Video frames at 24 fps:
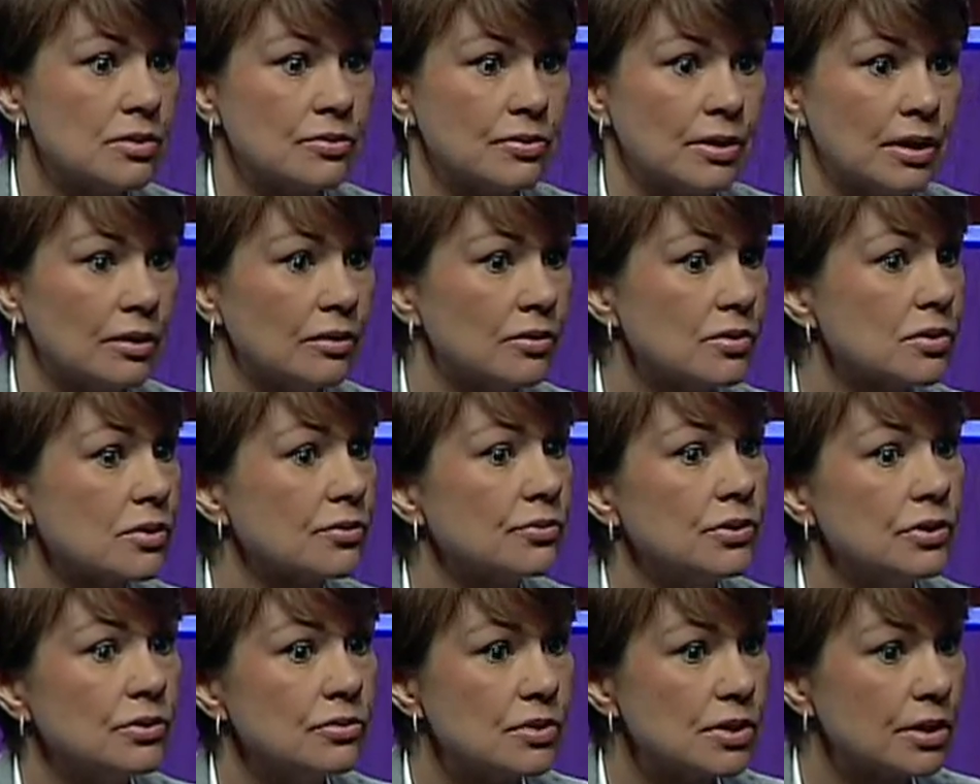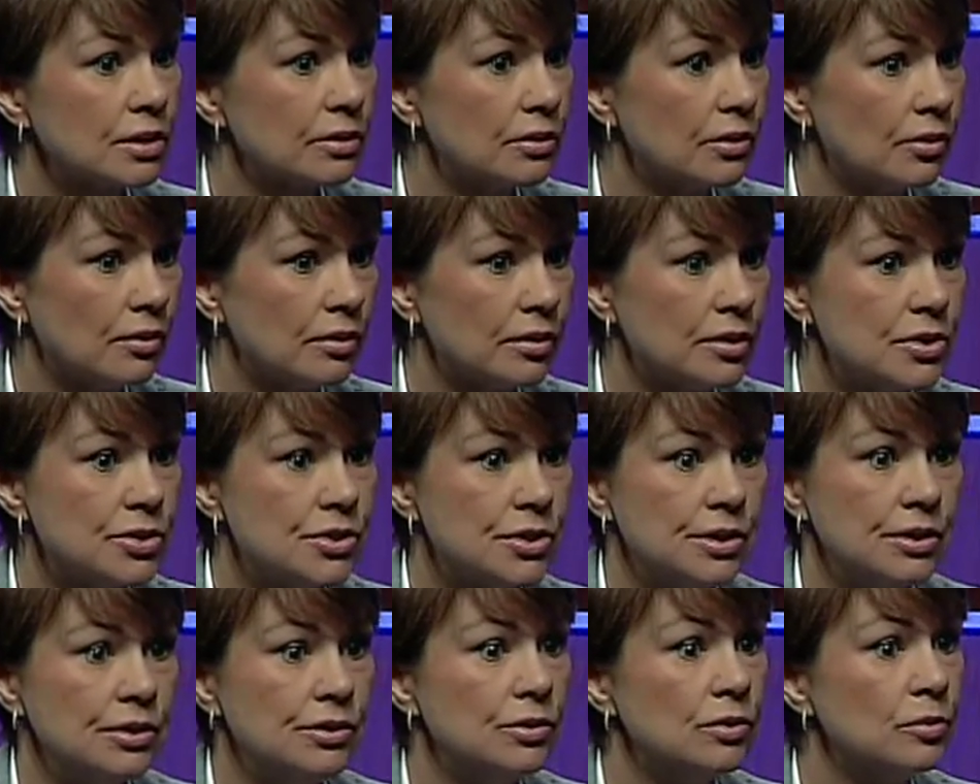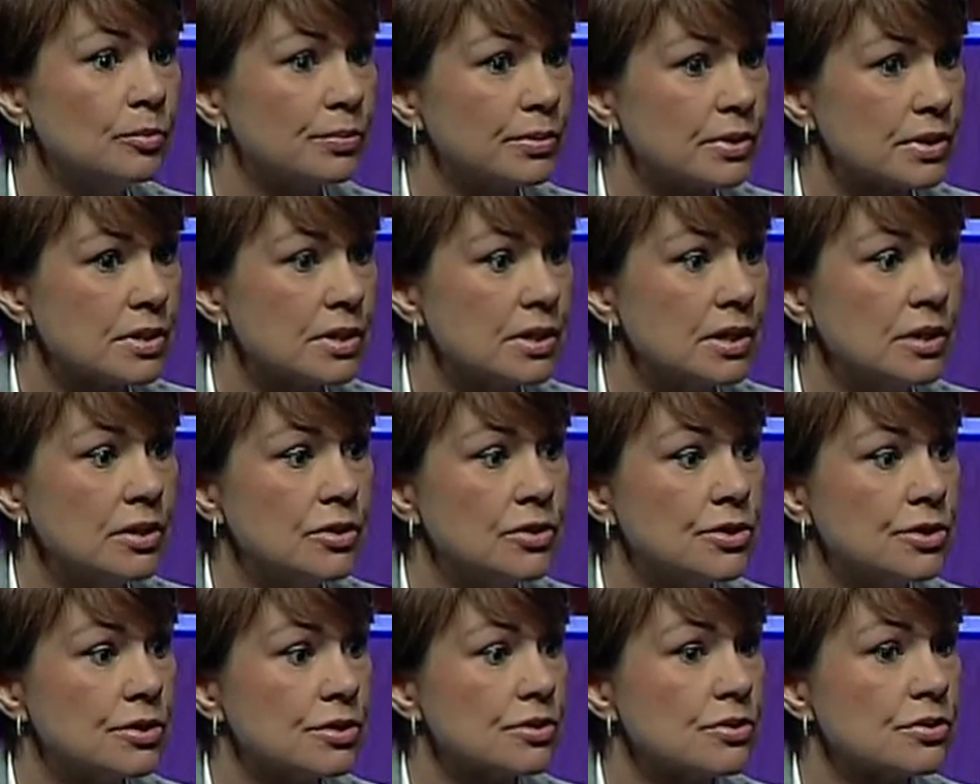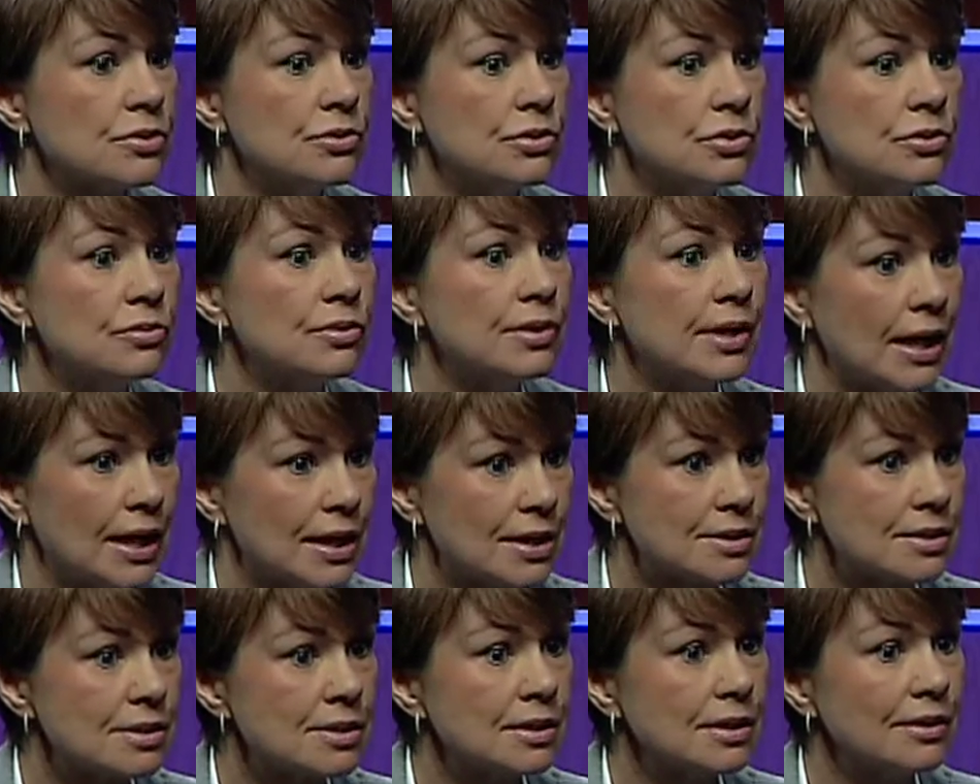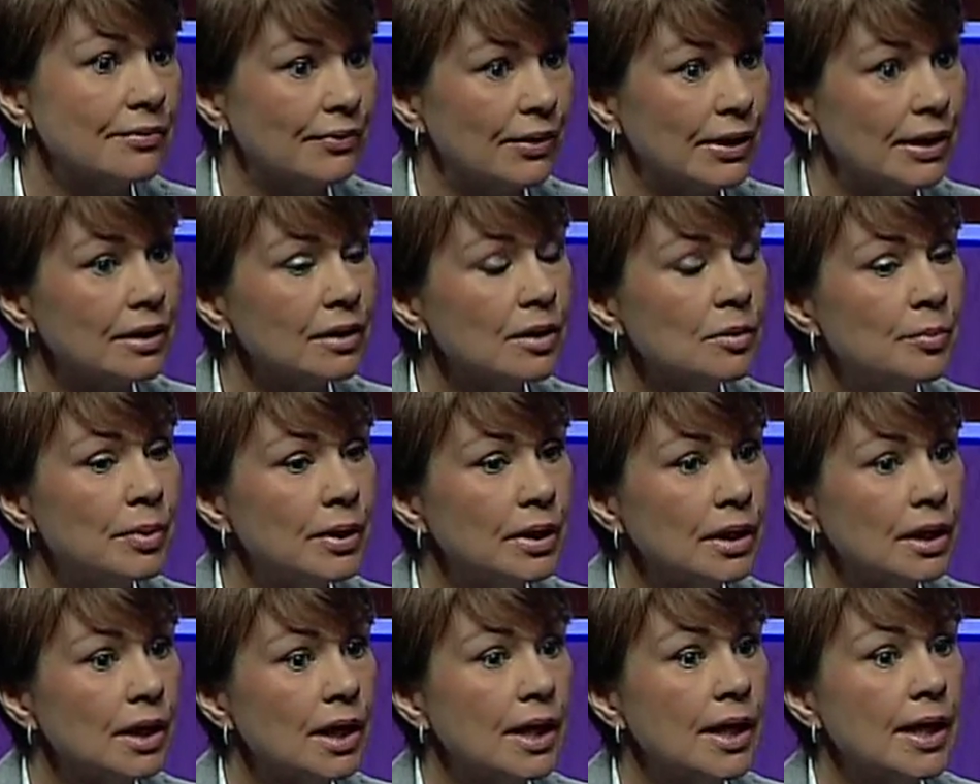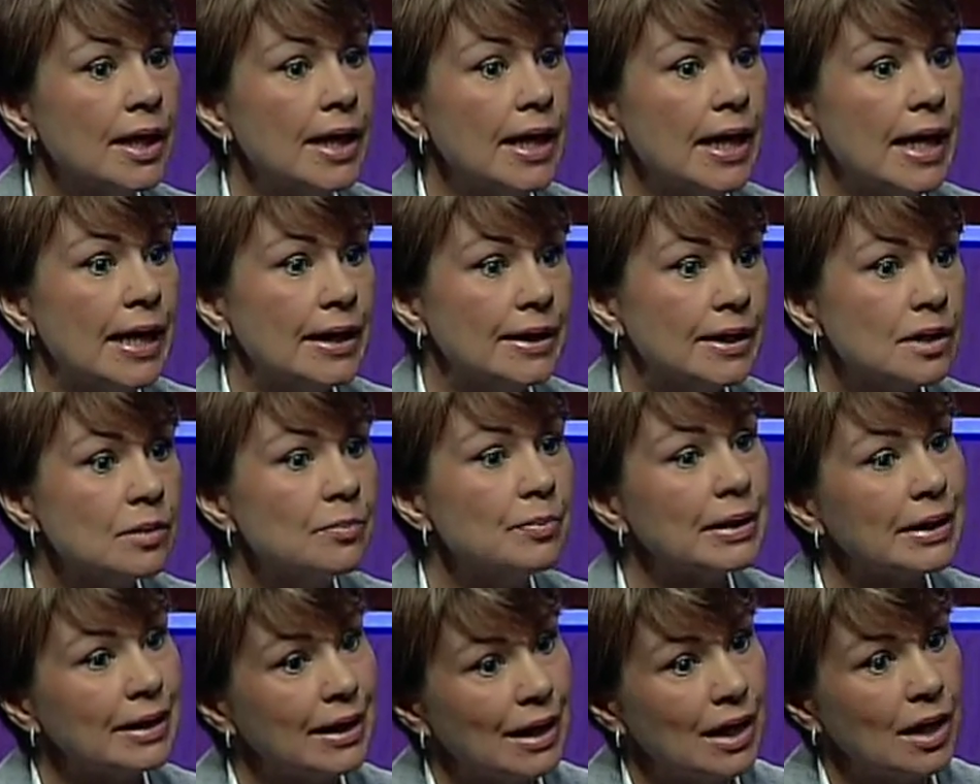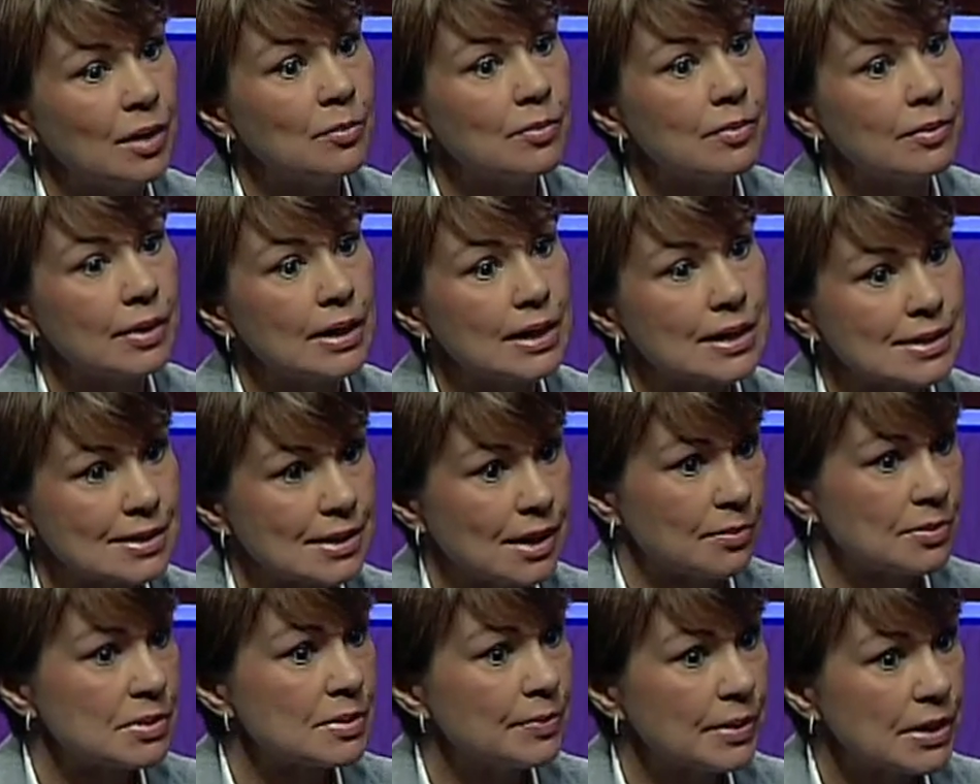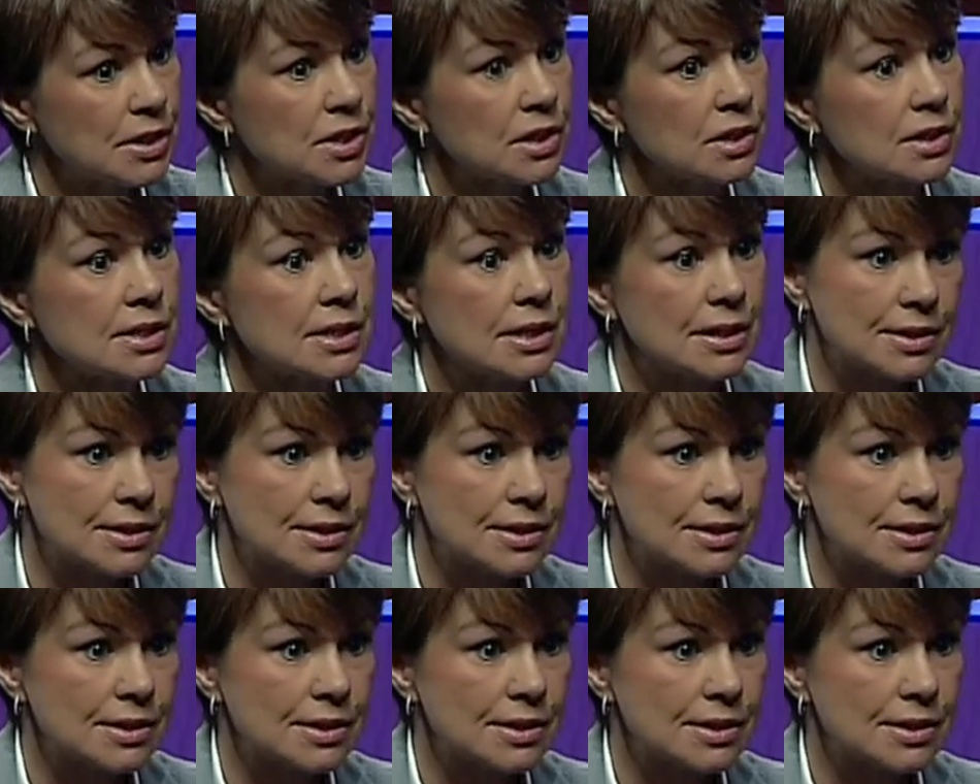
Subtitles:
there are lots of new technology, new procedures, new tests available, and it became a subspecialty.